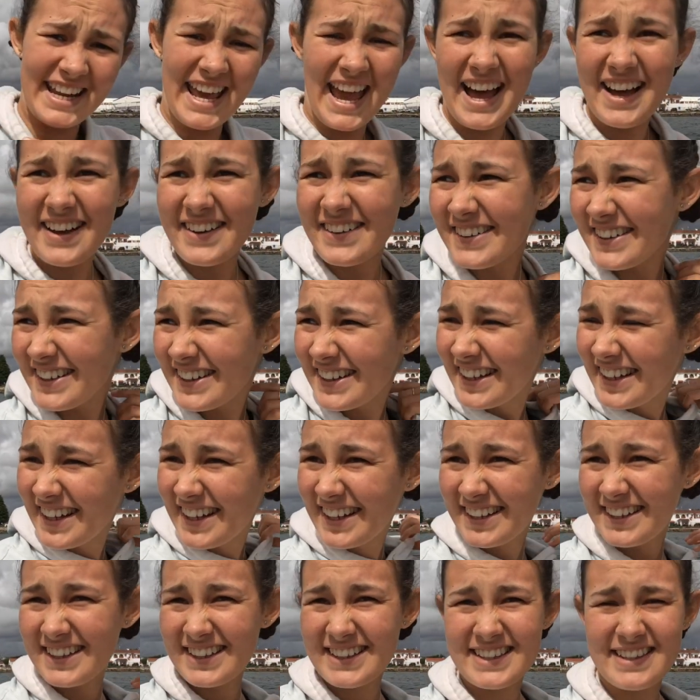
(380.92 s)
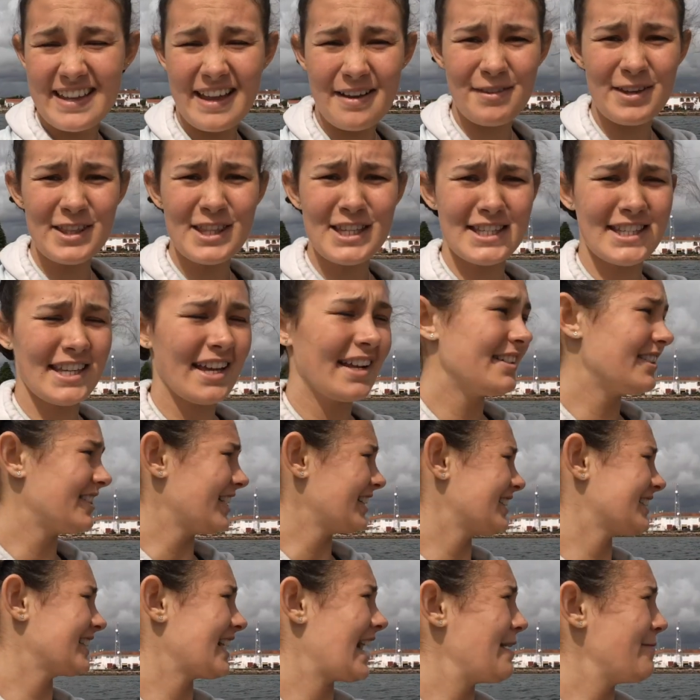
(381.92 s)
now. The sun
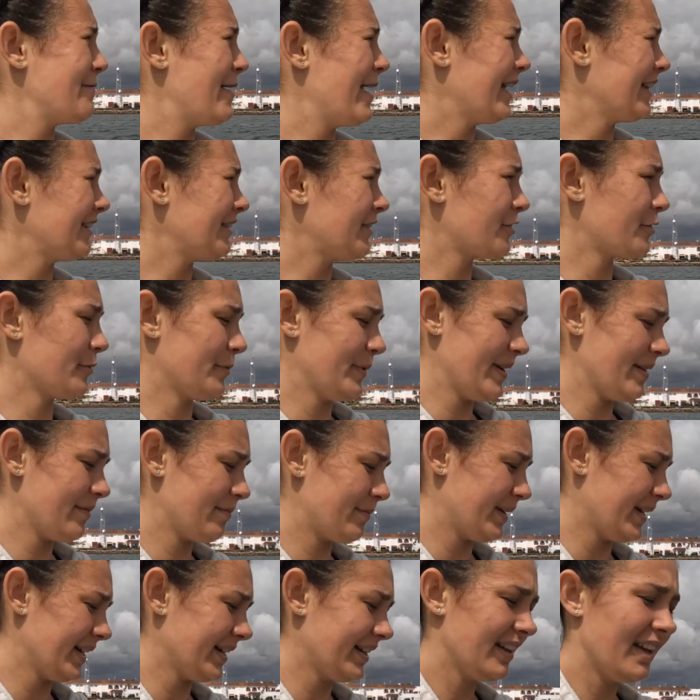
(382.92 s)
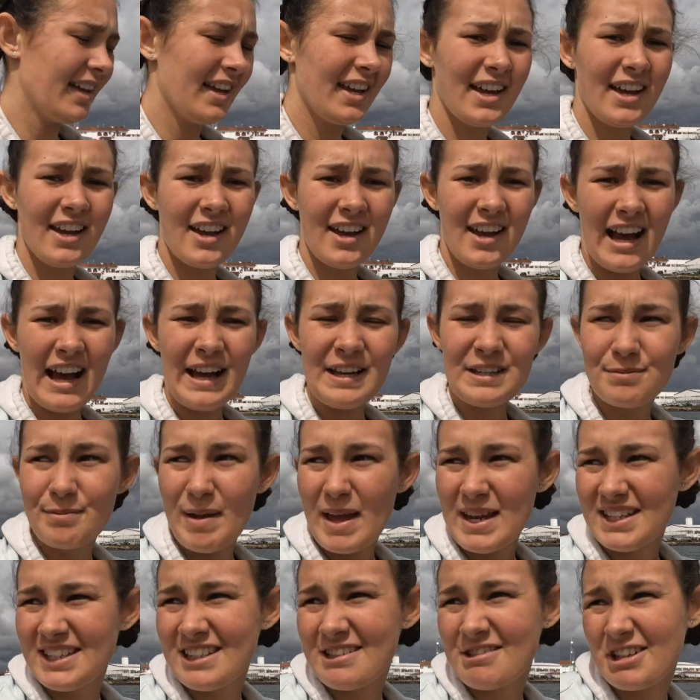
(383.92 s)
just came out a little bit, but I was
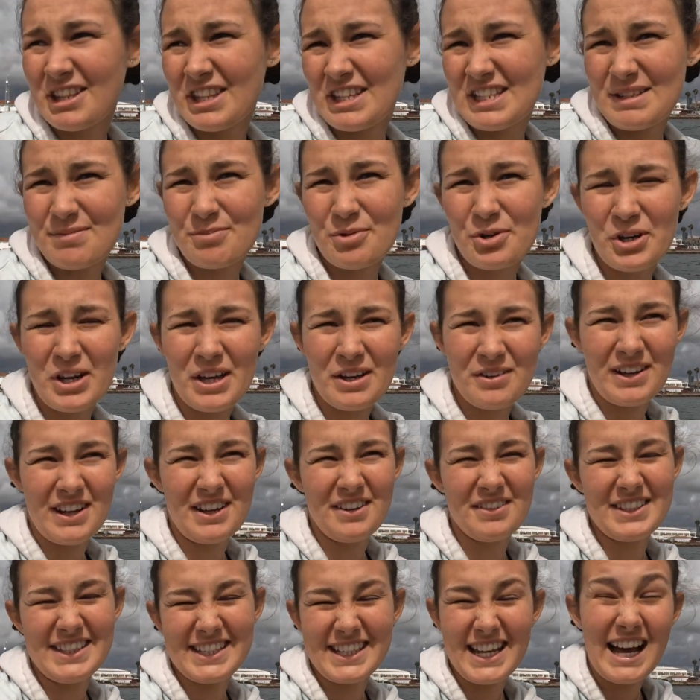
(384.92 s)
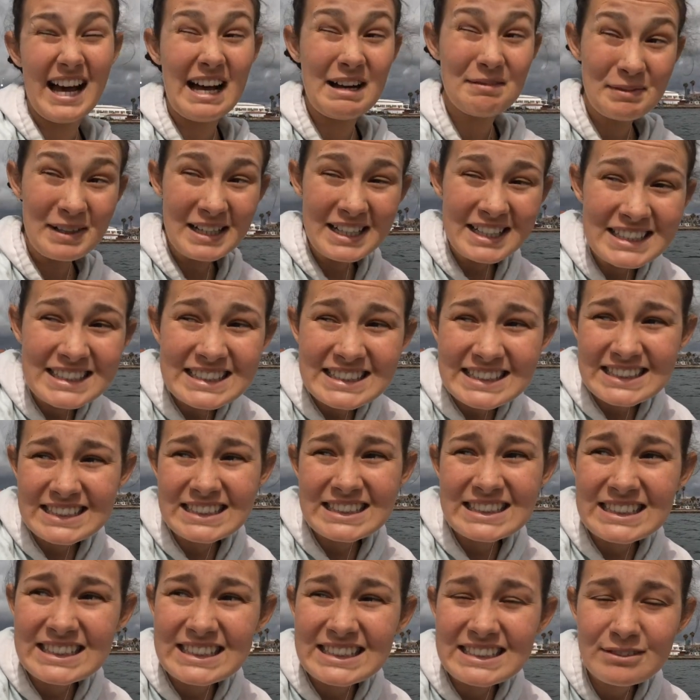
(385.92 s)
meant to do it this morning when it was calmer,
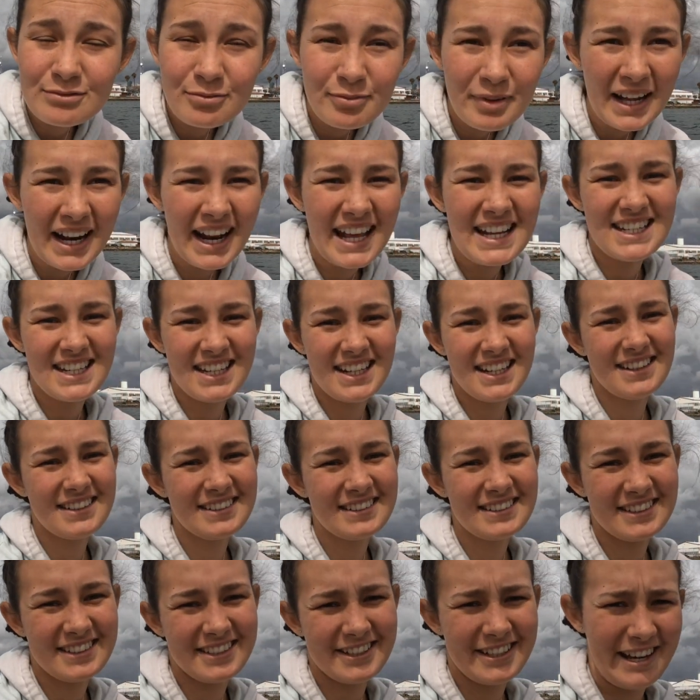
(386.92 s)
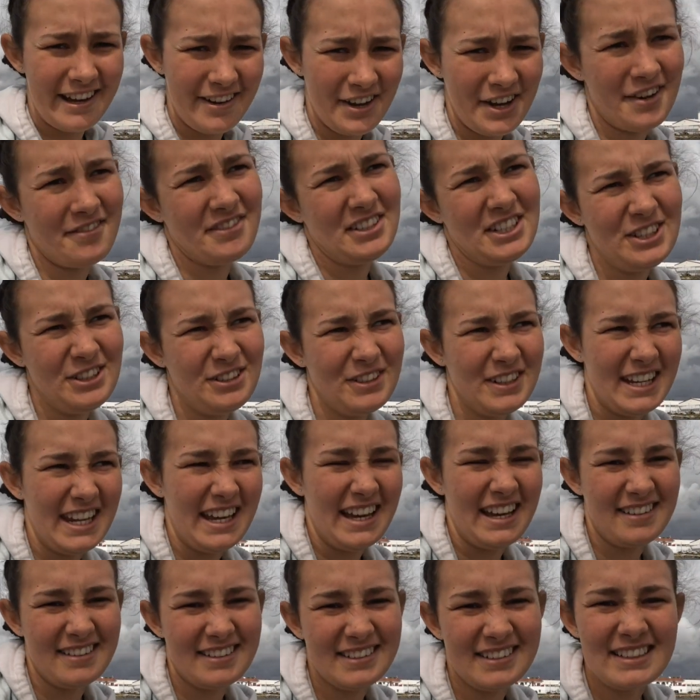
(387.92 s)
but I didn't, so now I have to do it
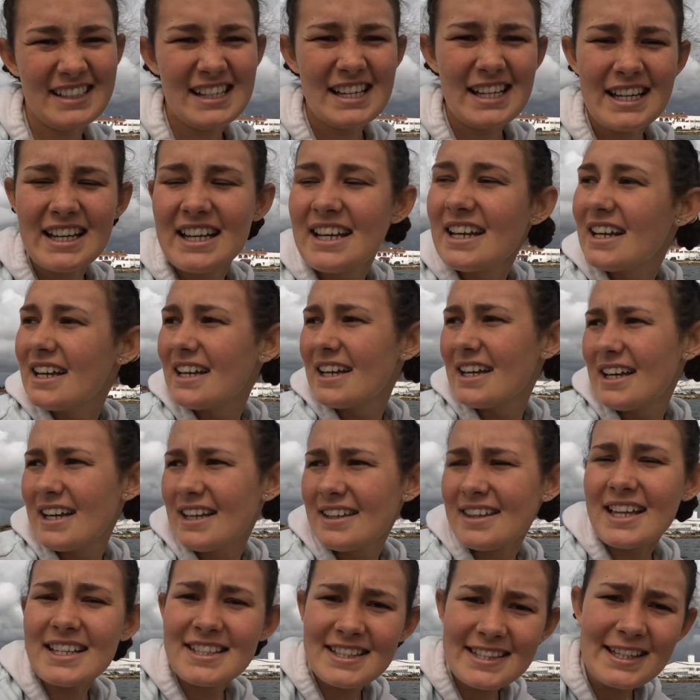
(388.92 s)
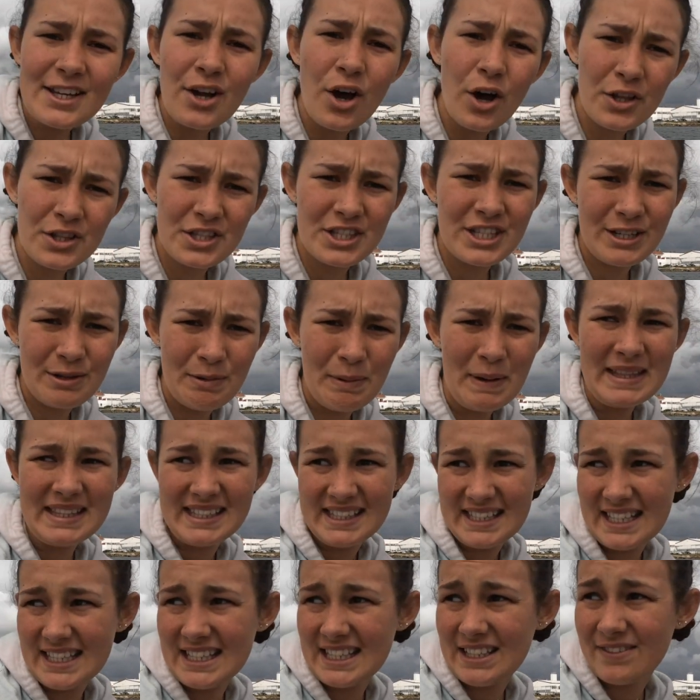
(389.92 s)
now. That's the
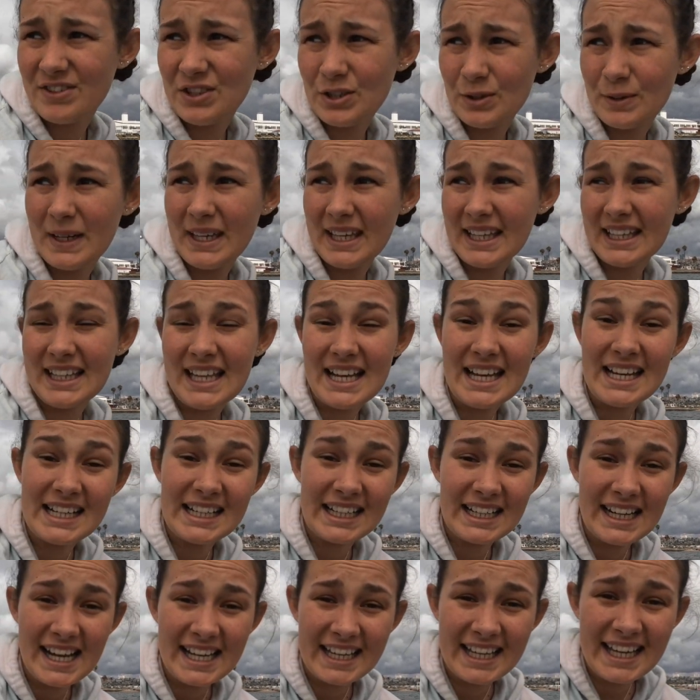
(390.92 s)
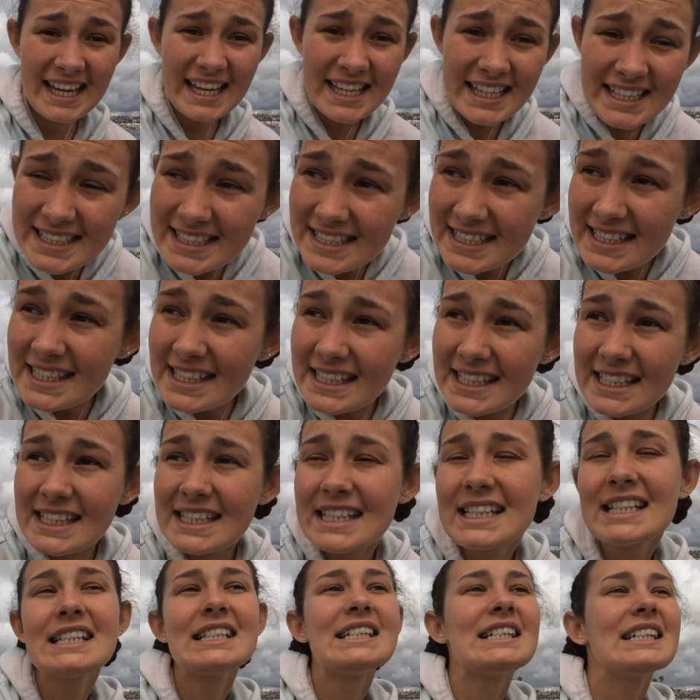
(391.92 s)
consequences of doing it later, I guess.
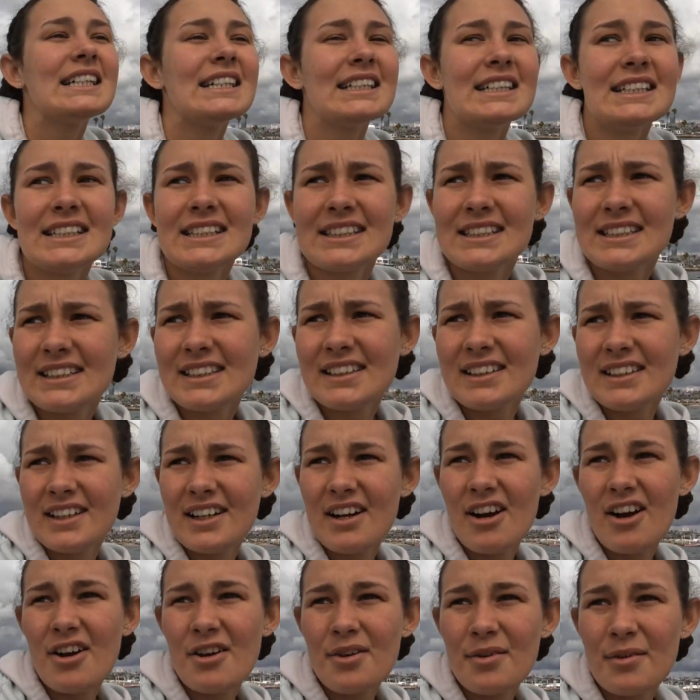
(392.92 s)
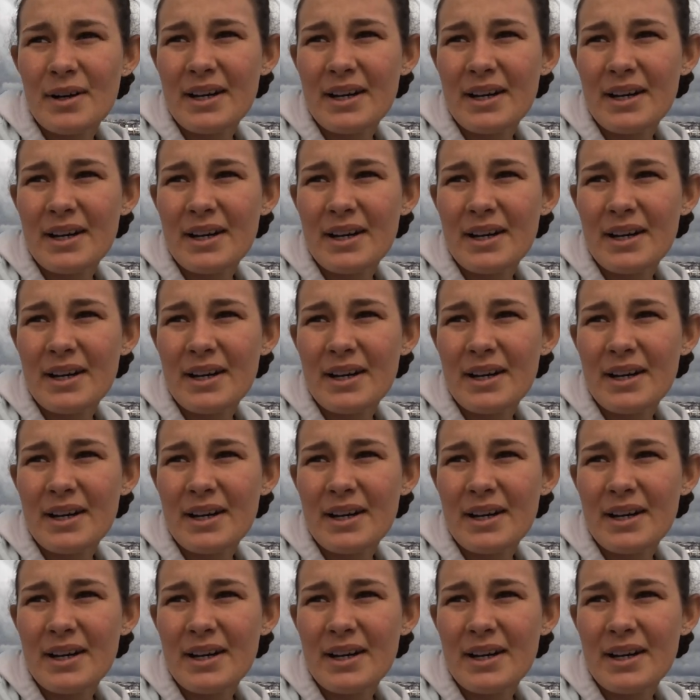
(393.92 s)
Oh